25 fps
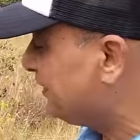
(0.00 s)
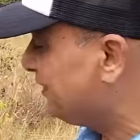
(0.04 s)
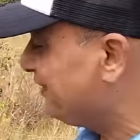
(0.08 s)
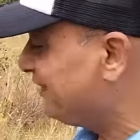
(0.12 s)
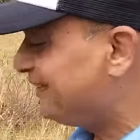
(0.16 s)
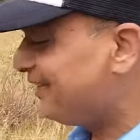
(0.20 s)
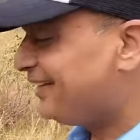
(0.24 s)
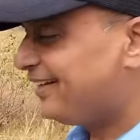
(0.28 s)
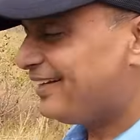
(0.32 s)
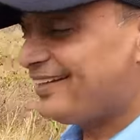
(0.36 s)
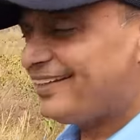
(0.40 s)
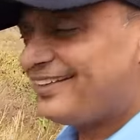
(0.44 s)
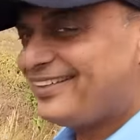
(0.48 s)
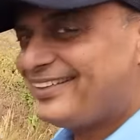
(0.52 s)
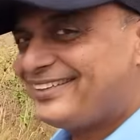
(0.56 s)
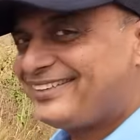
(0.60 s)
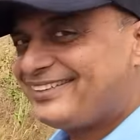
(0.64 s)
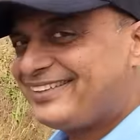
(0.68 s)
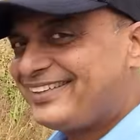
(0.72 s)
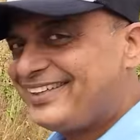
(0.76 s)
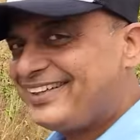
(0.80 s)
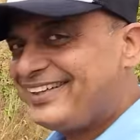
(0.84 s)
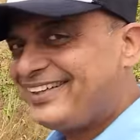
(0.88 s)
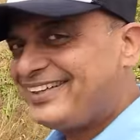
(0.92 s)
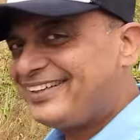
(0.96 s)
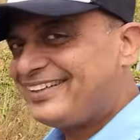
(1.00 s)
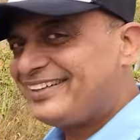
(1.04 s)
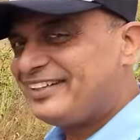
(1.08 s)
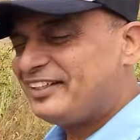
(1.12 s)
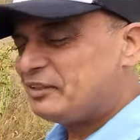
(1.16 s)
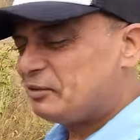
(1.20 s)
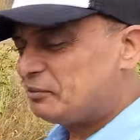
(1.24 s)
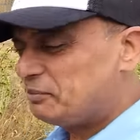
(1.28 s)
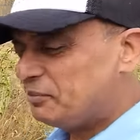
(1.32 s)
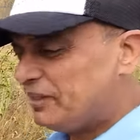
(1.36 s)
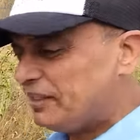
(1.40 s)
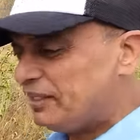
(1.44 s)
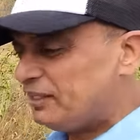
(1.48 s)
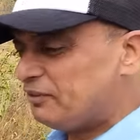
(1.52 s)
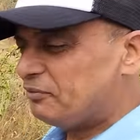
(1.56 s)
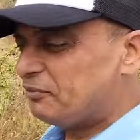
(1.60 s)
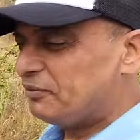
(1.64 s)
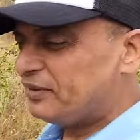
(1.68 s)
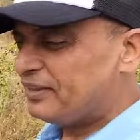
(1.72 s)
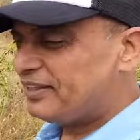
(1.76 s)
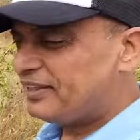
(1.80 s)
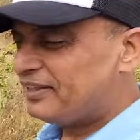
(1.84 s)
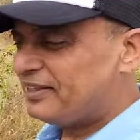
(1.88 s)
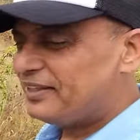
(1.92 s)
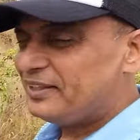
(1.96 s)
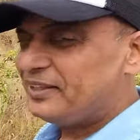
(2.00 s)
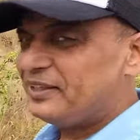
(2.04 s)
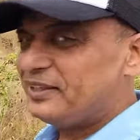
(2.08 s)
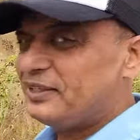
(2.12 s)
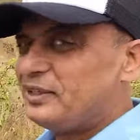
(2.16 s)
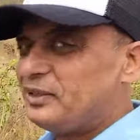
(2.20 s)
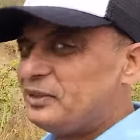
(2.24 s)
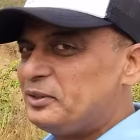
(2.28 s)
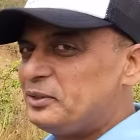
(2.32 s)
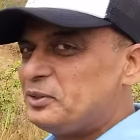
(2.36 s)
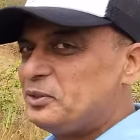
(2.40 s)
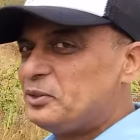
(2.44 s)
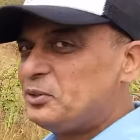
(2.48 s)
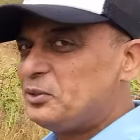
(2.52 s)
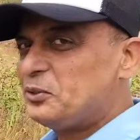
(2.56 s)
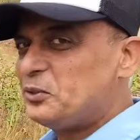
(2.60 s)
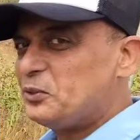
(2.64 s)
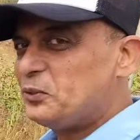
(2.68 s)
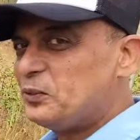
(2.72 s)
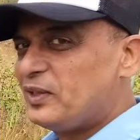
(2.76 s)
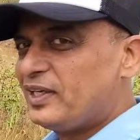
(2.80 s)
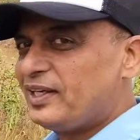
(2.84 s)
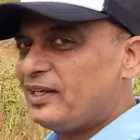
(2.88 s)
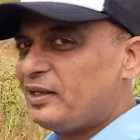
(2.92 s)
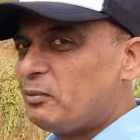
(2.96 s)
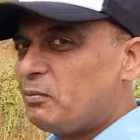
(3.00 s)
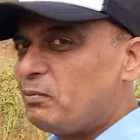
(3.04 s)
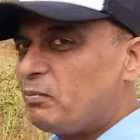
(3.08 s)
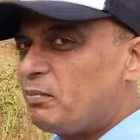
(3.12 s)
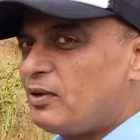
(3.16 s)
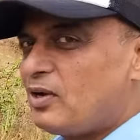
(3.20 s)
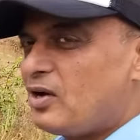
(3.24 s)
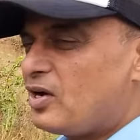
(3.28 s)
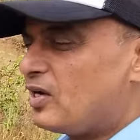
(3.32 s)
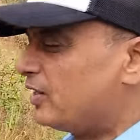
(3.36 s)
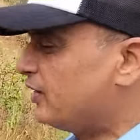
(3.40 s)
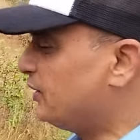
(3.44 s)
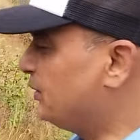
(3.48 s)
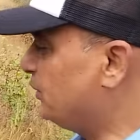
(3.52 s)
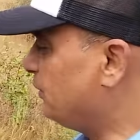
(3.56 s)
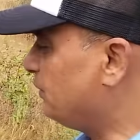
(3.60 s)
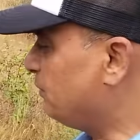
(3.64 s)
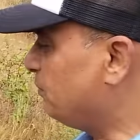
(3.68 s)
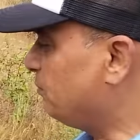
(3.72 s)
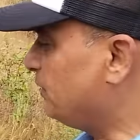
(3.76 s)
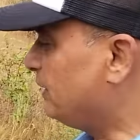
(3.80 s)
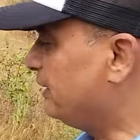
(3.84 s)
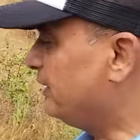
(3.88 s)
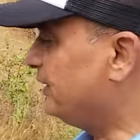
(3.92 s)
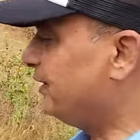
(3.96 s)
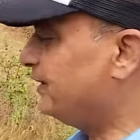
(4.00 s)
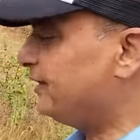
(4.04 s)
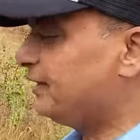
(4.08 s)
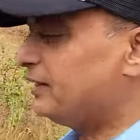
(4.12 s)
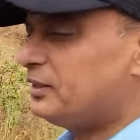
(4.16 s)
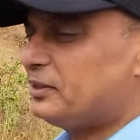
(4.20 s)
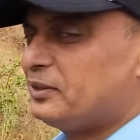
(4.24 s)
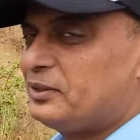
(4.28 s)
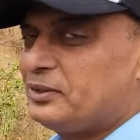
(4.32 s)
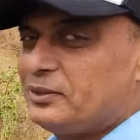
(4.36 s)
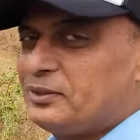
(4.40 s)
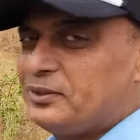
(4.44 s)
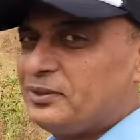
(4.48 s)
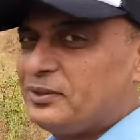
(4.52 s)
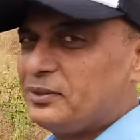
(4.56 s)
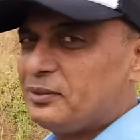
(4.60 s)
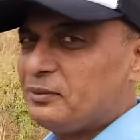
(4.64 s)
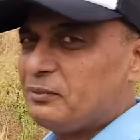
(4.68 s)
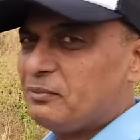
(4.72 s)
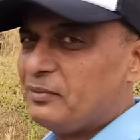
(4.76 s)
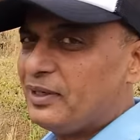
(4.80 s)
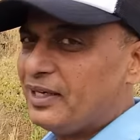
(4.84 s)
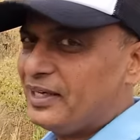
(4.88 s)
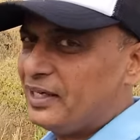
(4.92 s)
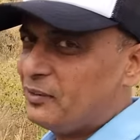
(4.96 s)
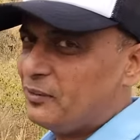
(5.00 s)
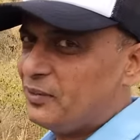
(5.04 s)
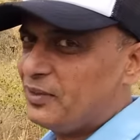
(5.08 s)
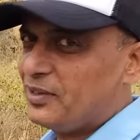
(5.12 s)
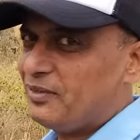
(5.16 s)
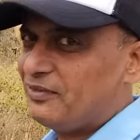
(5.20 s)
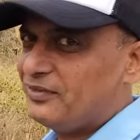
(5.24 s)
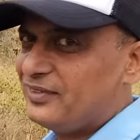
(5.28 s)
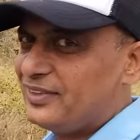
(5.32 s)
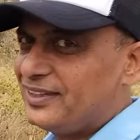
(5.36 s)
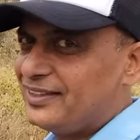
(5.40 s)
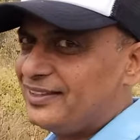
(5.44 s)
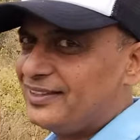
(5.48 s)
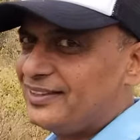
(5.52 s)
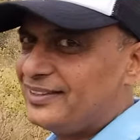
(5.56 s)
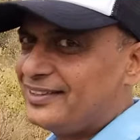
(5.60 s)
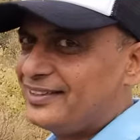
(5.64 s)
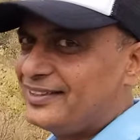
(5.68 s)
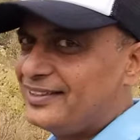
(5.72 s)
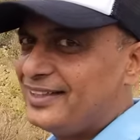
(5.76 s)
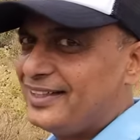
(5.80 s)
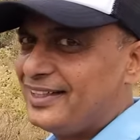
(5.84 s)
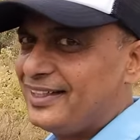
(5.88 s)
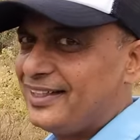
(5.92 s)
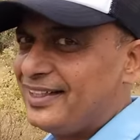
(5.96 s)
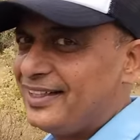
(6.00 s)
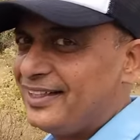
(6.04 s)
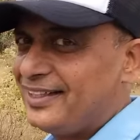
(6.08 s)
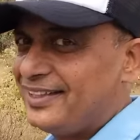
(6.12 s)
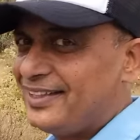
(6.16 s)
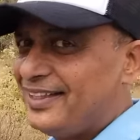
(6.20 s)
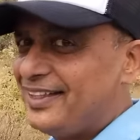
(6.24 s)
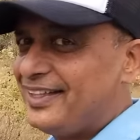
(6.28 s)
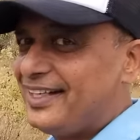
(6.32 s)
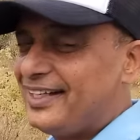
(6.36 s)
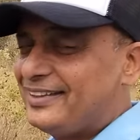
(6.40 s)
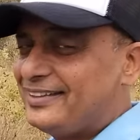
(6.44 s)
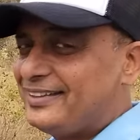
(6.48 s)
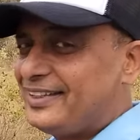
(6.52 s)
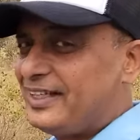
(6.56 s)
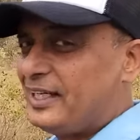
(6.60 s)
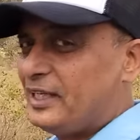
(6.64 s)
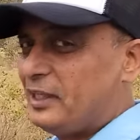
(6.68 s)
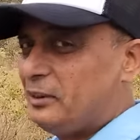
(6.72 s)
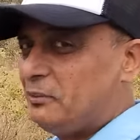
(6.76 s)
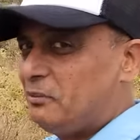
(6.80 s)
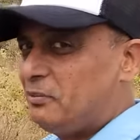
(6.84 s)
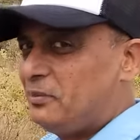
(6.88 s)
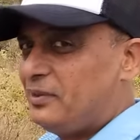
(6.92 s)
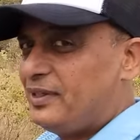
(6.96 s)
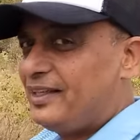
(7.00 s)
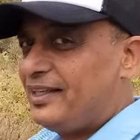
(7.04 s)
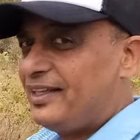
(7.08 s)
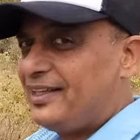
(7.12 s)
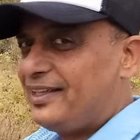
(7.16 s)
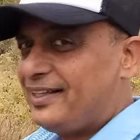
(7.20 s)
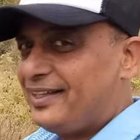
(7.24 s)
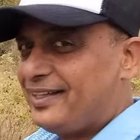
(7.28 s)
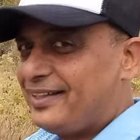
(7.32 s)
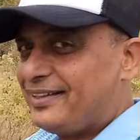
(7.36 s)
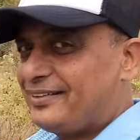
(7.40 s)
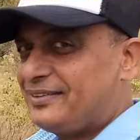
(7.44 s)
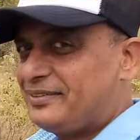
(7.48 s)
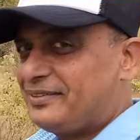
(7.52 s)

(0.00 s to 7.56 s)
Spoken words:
Take a test ride. Believe me, you will plonk your money into buying one of this. Till next time, take care.